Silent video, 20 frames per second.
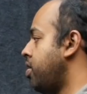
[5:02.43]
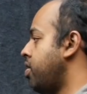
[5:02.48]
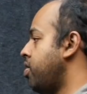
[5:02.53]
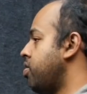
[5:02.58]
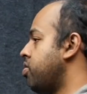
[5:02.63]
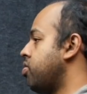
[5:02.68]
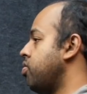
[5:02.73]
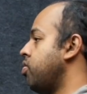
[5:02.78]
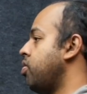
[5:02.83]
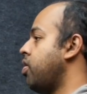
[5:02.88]

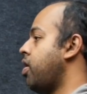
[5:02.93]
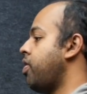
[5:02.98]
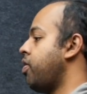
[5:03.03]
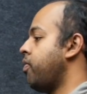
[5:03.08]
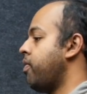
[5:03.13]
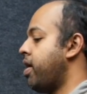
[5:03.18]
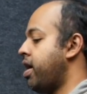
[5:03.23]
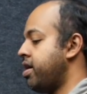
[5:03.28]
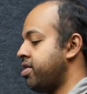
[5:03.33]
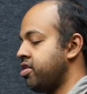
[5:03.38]
So
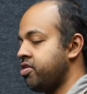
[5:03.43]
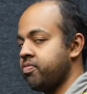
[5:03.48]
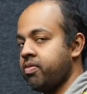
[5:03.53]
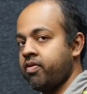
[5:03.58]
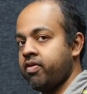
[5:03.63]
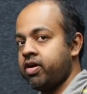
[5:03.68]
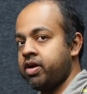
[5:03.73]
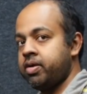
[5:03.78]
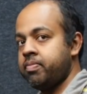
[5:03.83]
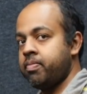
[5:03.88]
otherwise, it's
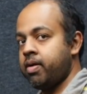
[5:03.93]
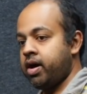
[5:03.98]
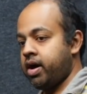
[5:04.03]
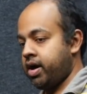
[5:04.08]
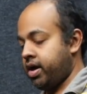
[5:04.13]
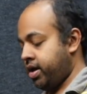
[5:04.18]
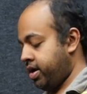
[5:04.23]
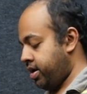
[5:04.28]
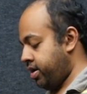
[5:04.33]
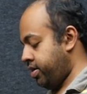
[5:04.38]
powered
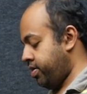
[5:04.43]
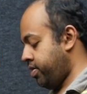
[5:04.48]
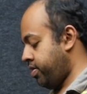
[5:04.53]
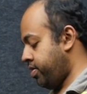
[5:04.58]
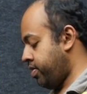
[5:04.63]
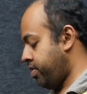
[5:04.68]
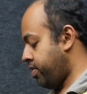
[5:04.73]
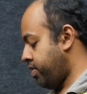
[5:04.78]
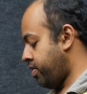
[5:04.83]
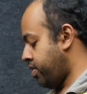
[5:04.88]
by
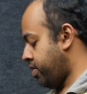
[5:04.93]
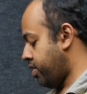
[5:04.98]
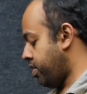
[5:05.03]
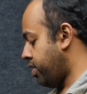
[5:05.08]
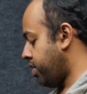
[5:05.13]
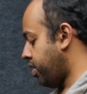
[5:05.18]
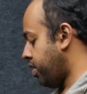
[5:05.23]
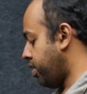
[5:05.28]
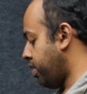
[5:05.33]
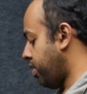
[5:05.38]

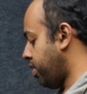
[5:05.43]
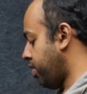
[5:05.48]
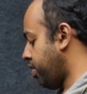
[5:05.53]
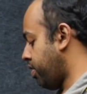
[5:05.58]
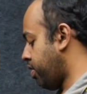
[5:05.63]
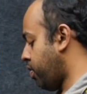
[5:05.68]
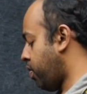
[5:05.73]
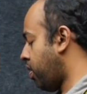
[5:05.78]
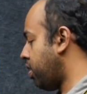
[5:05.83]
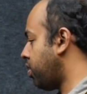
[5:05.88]

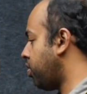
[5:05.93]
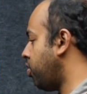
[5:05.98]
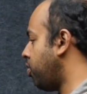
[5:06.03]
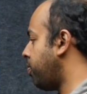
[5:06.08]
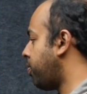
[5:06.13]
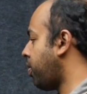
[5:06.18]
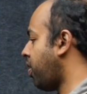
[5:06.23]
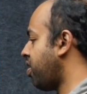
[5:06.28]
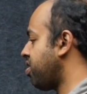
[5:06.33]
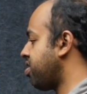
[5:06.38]

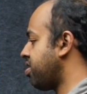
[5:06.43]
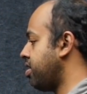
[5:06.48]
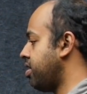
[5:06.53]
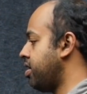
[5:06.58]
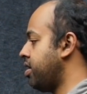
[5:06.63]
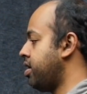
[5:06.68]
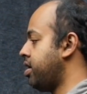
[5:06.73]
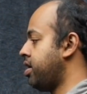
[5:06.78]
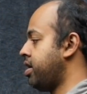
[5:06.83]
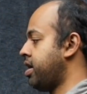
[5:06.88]
quad-core
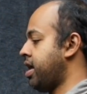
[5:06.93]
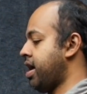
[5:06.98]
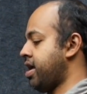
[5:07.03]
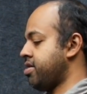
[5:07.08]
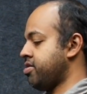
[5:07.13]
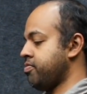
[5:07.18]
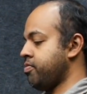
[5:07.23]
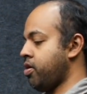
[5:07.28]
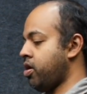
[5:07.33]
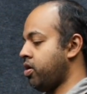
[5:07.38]
processor. It
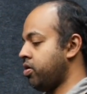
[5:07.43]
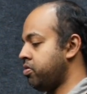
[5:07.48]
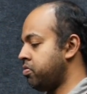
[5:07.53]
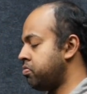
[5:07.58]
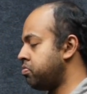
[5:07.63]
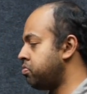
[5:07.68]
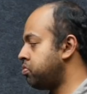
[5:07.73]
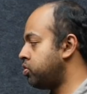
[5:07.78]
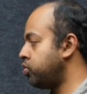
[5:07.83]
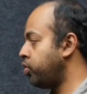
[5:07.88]
has about
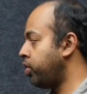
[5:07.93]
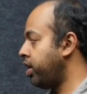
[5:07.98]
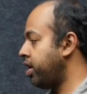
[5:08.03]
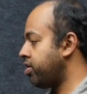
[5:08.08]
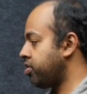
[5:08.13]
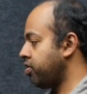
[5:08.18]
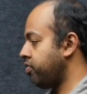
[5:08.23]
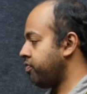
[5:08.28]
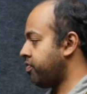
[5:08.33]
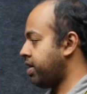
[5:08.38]
2
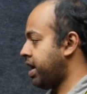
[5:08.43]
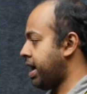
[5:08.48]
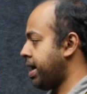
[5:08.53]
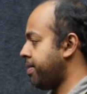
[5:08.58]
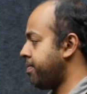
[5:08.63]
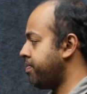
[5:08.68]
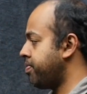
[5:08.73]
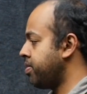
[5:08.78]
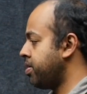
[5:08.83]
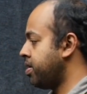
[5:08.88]
gigs of
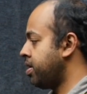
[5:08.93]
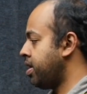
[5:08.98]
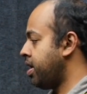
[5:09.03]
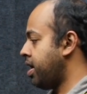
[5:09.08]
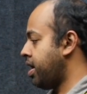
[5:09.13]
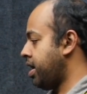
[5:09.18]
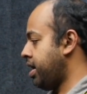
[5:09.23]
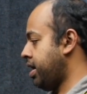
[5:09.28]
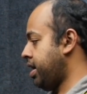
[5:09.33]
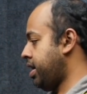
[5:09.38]
RAM,
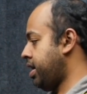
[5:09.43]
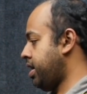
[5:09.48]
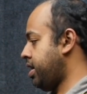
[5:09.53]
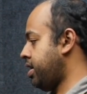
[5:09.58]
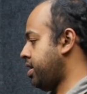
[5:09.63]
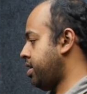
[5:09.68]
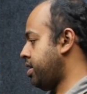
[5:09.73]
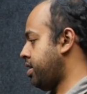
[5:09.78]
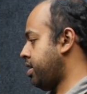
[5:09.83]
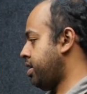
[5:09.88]

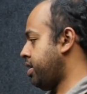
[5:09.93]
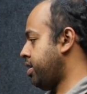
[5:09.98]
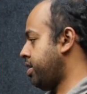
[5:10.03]
and